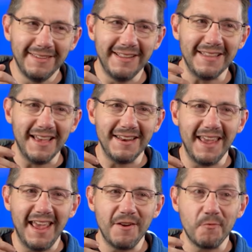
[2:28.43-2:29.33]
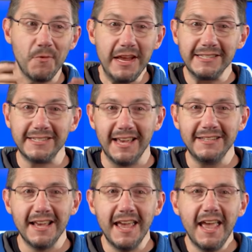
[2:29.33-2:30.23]
and then it reads
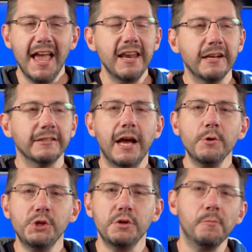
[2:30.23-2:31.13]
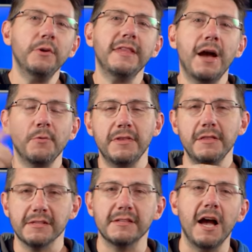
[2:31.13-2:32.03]
it and it allows you to put that
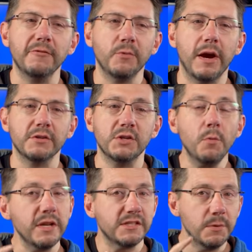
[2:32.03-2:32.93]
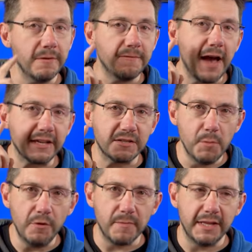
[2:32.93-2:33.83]
within the software. So when it's doing fast
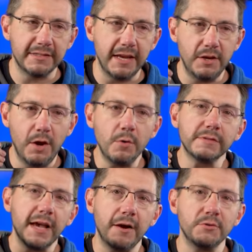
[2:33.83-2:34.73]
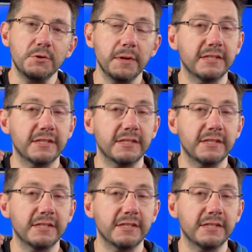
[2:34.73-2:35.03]
movements, it knows how to